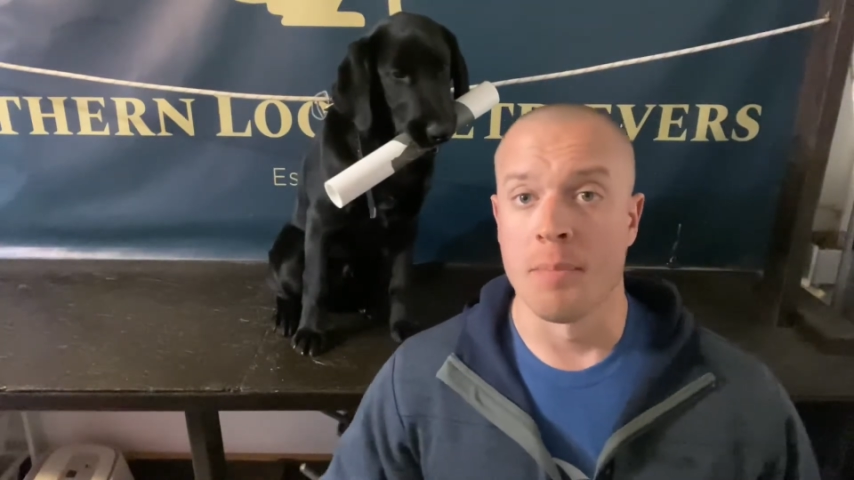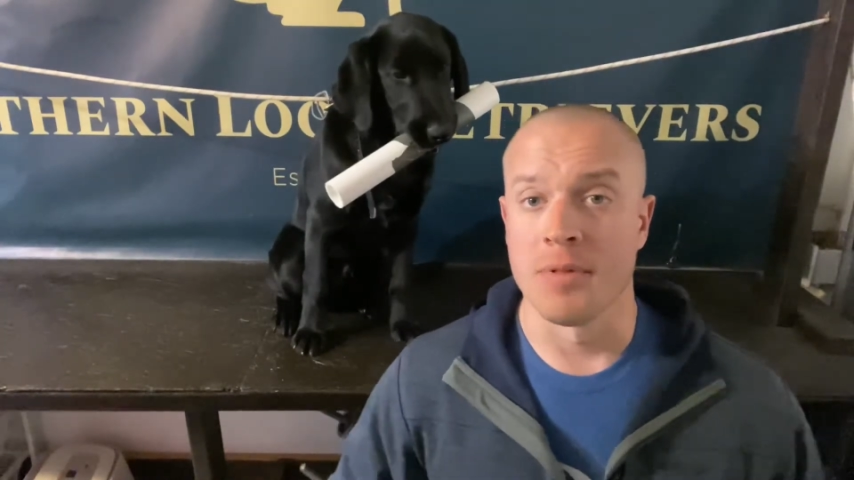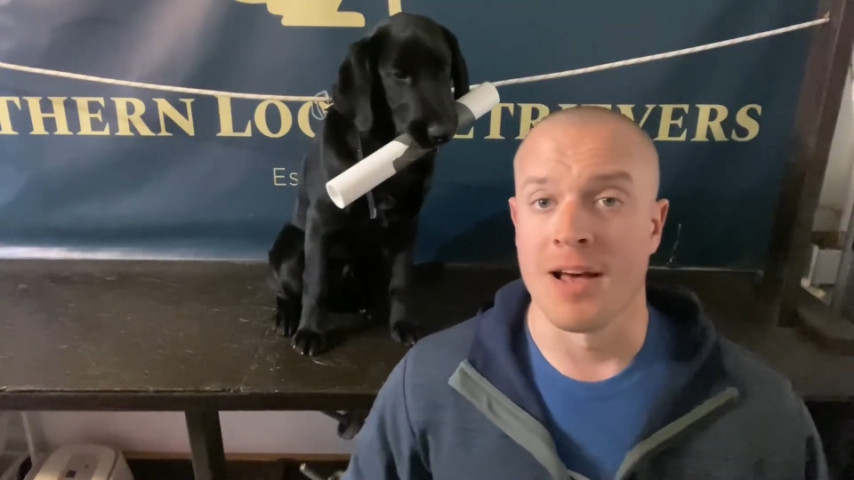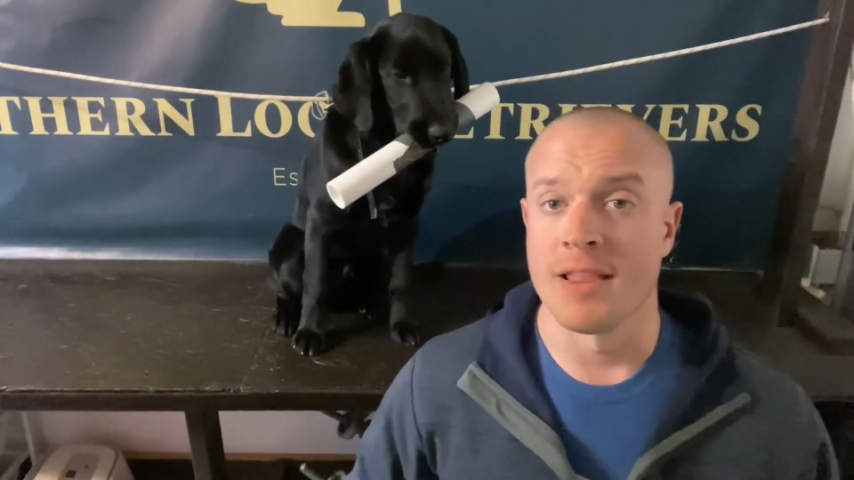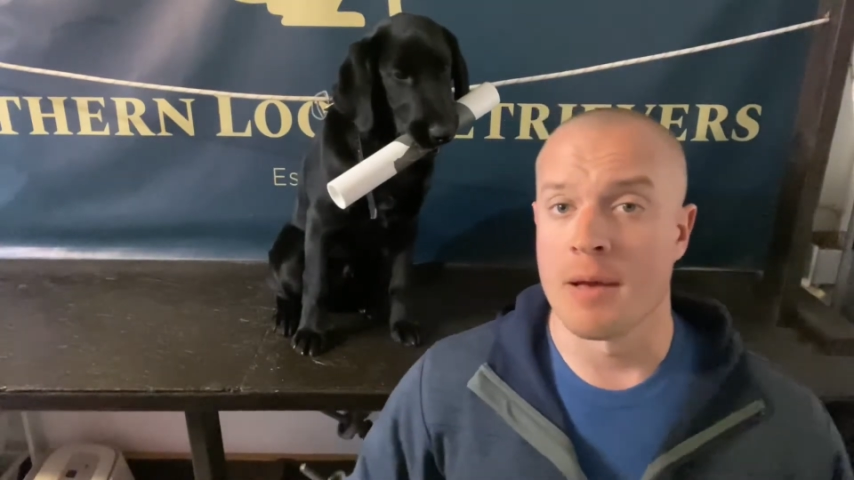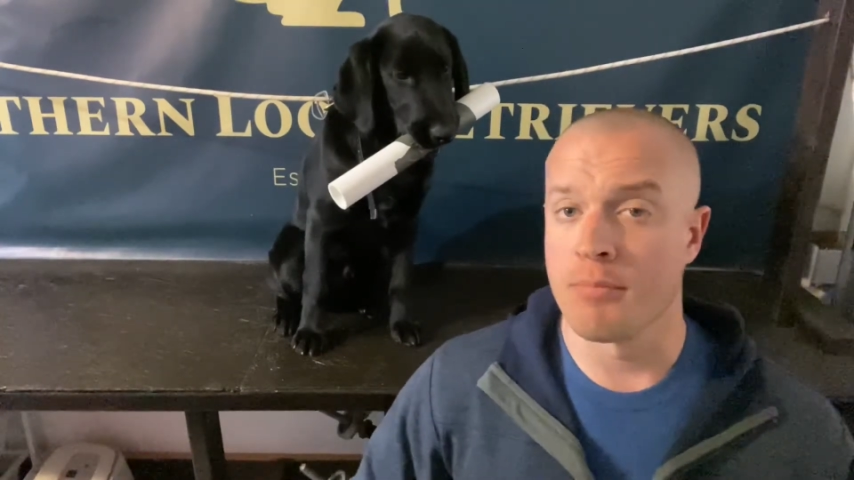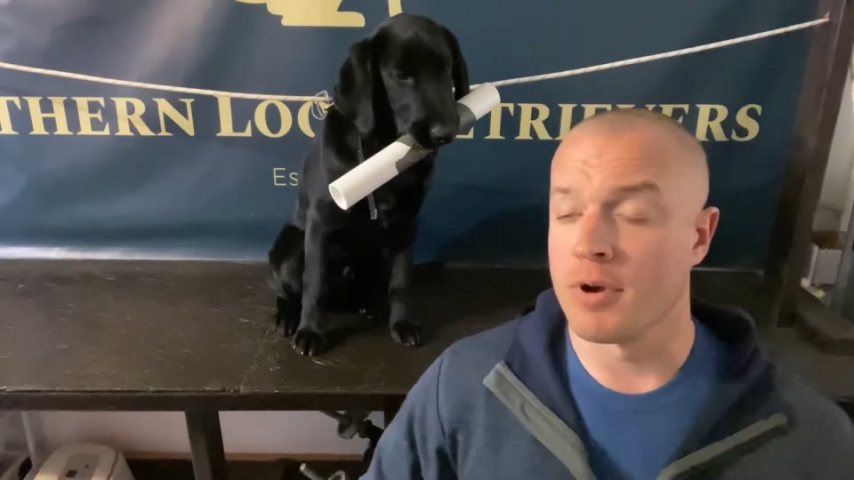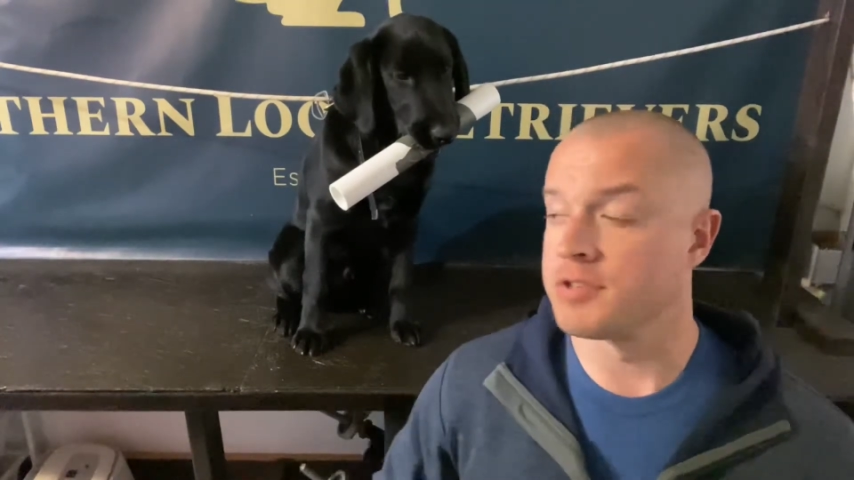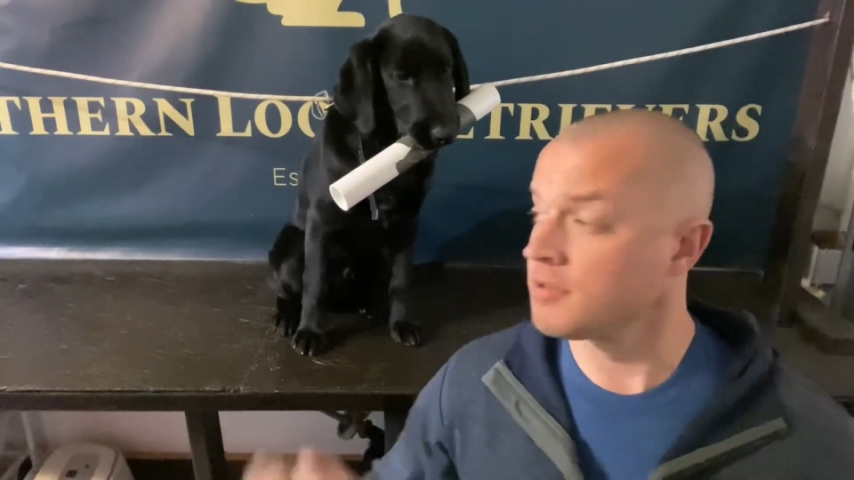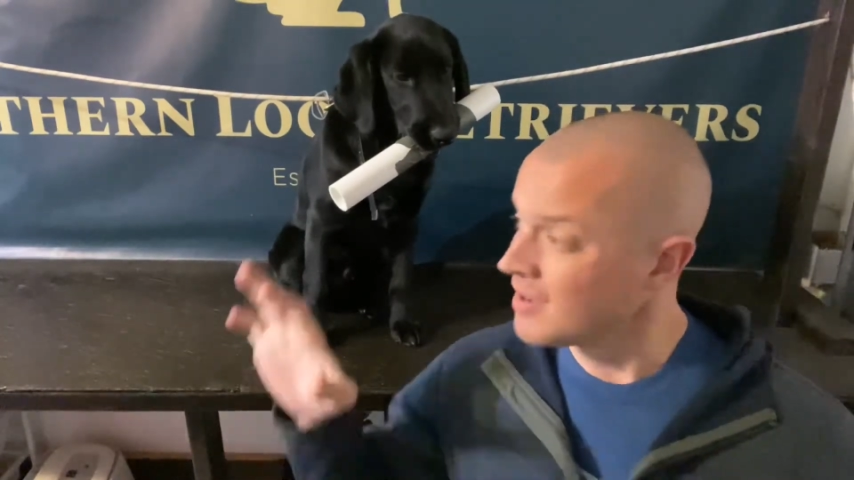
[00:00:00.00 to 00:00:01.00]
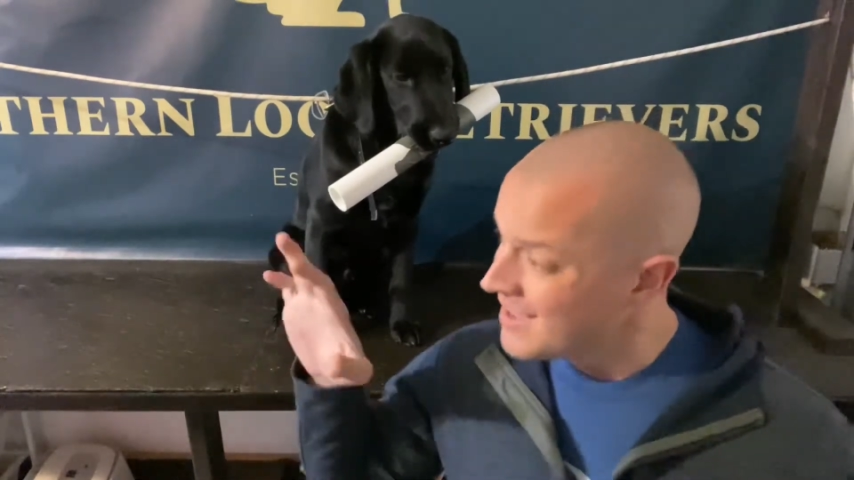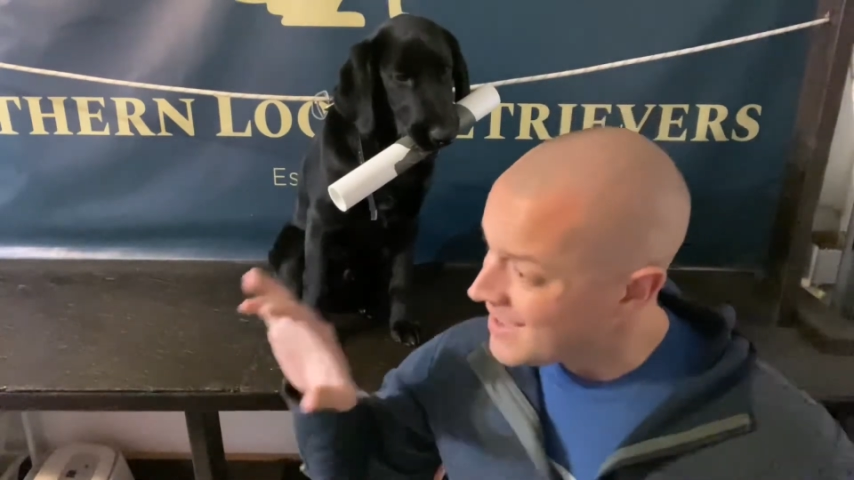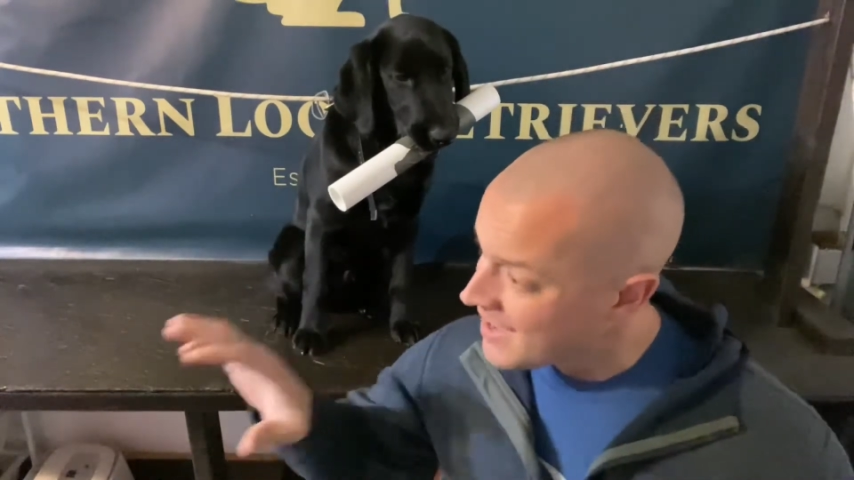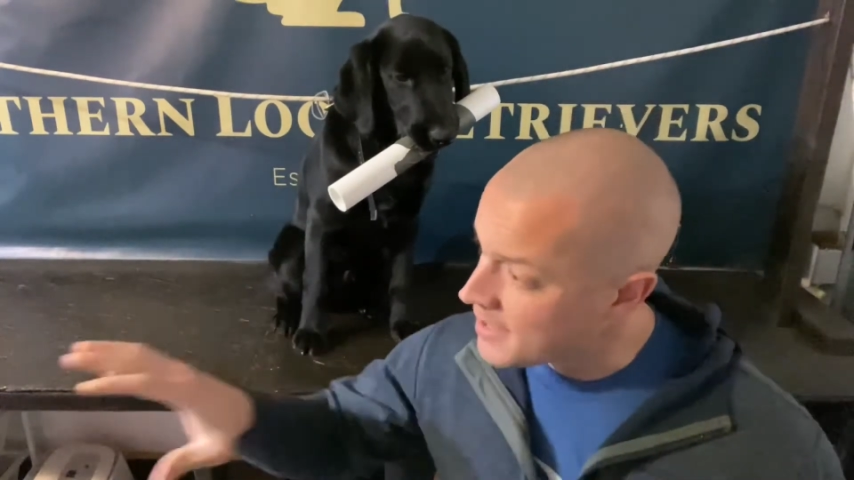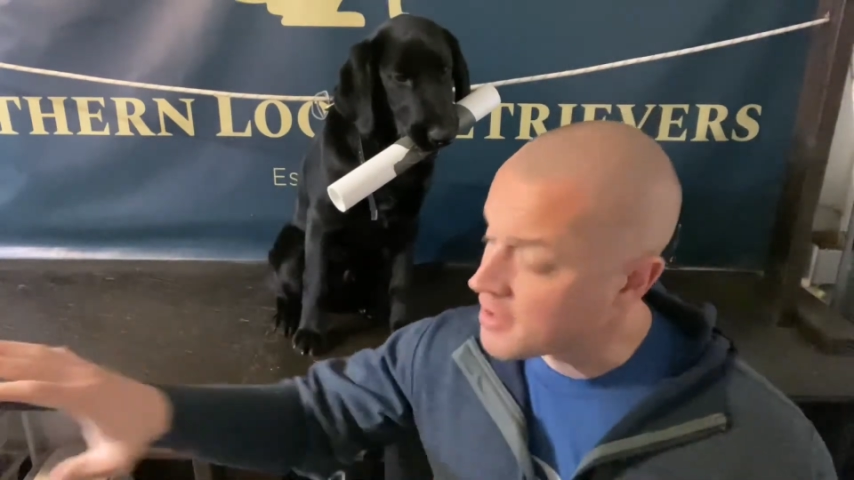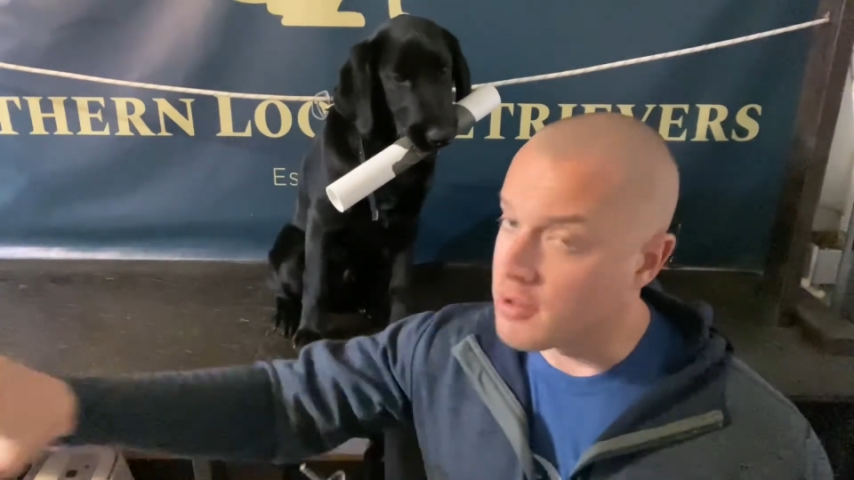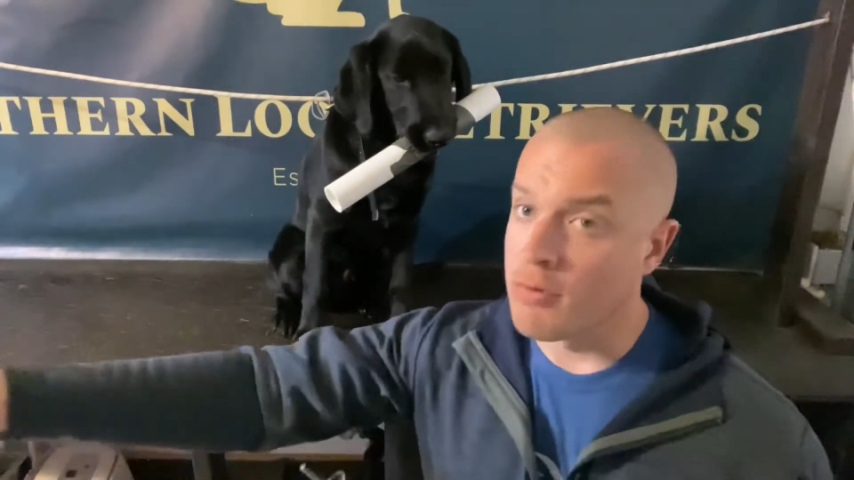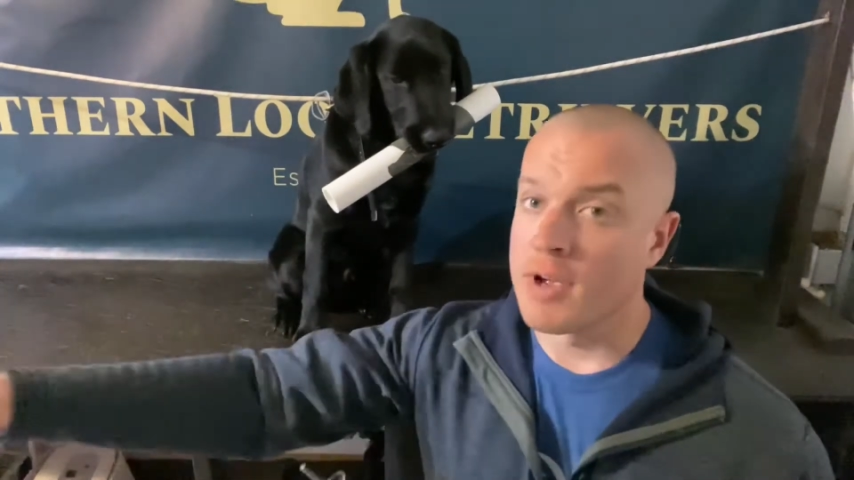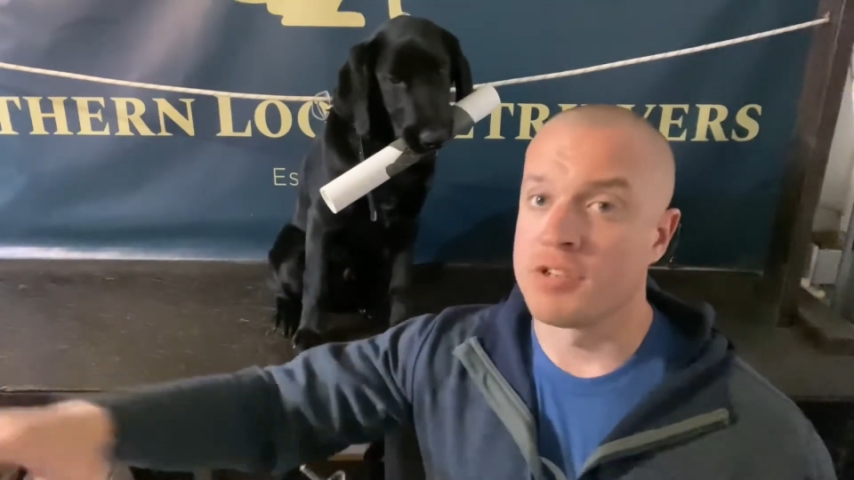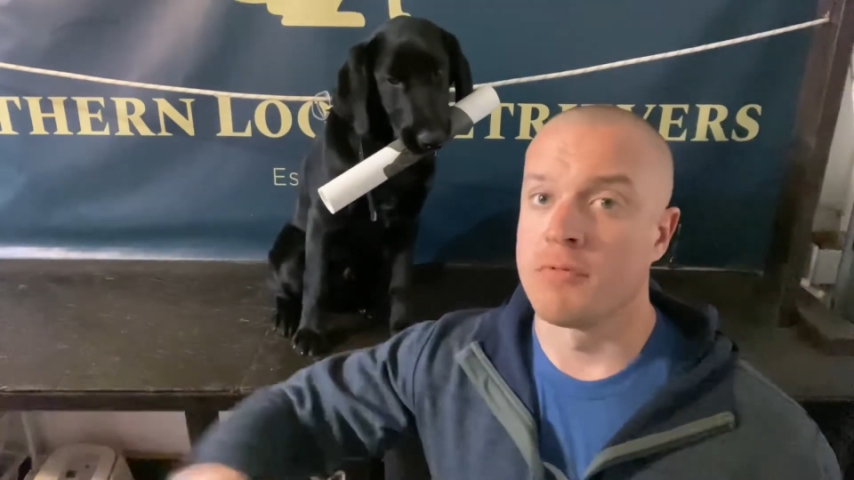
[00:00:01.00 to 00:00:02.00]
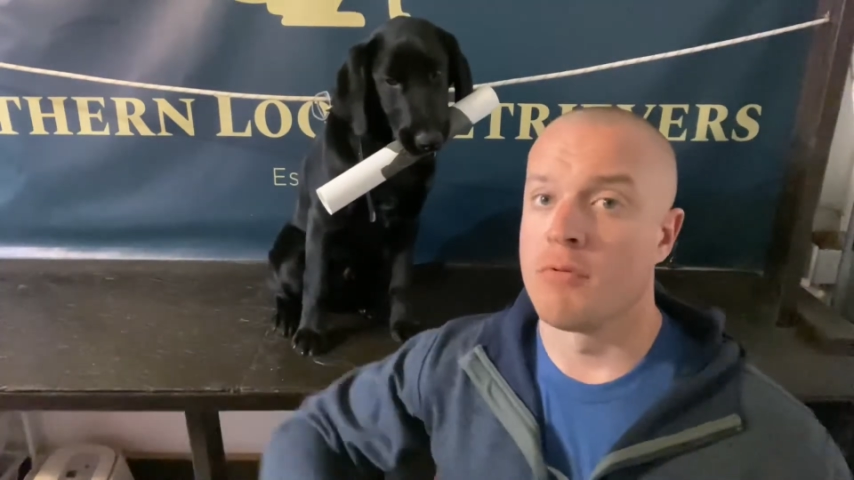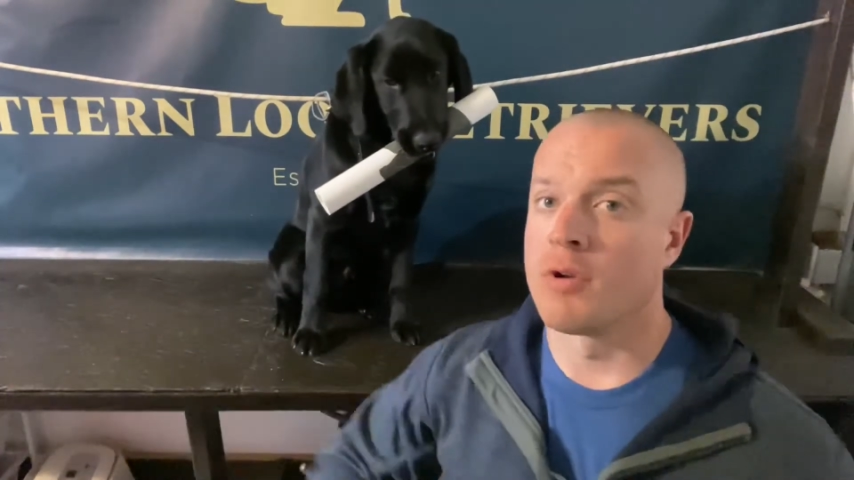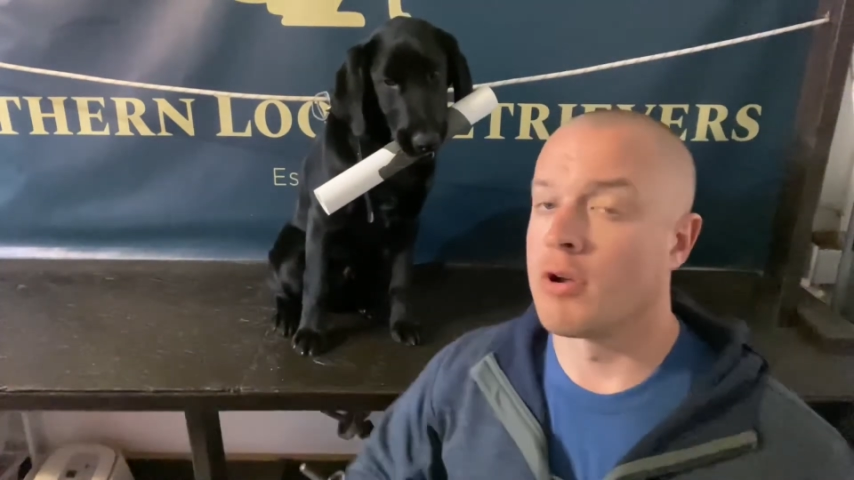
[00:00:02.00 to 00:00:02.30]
apply that pressure in the direction we want our